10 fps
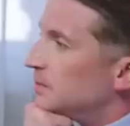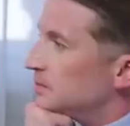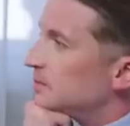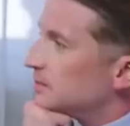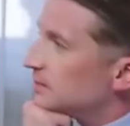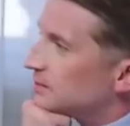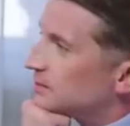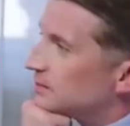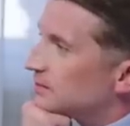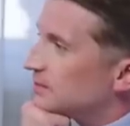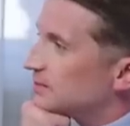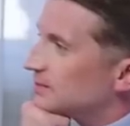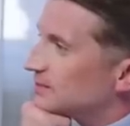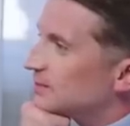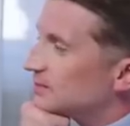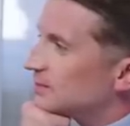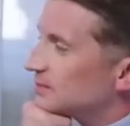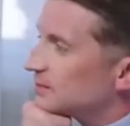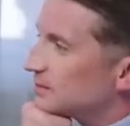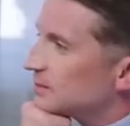
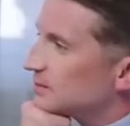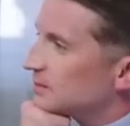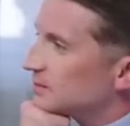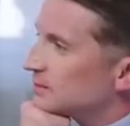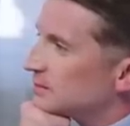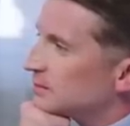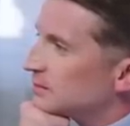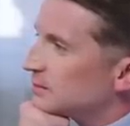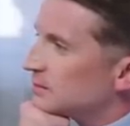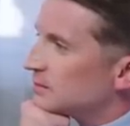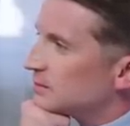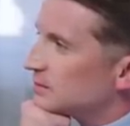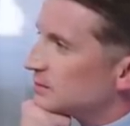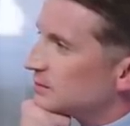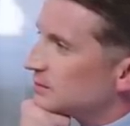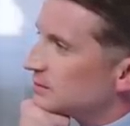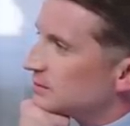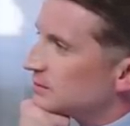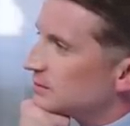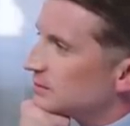
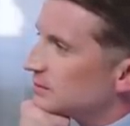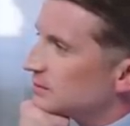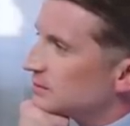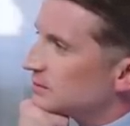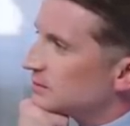[no speech]